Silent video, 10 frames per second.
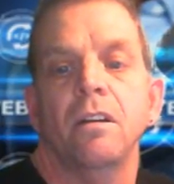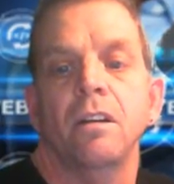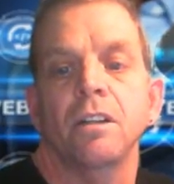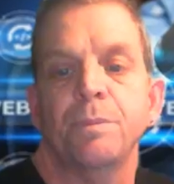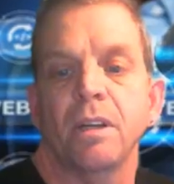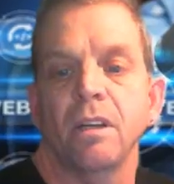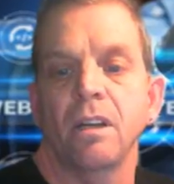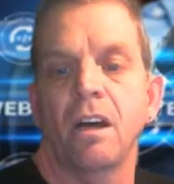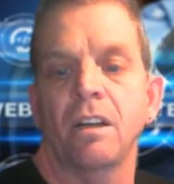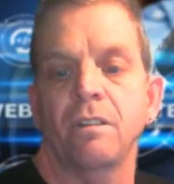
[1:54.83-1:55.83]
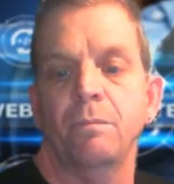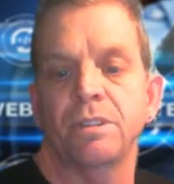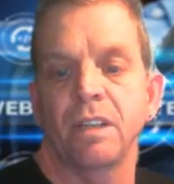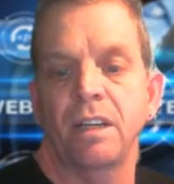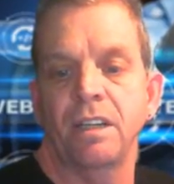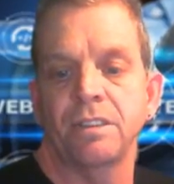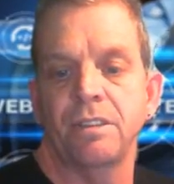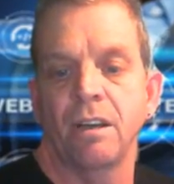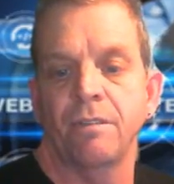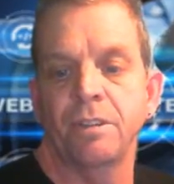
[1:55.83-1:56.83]
There's been a lot of miscellaneous
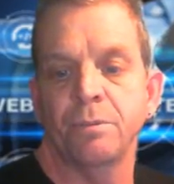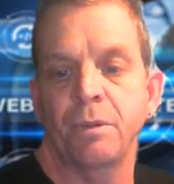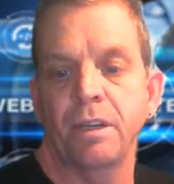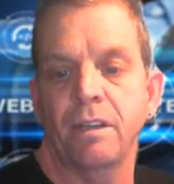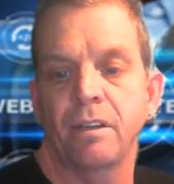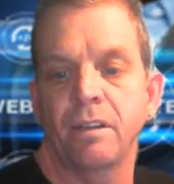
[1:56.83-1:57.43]
stuff this week.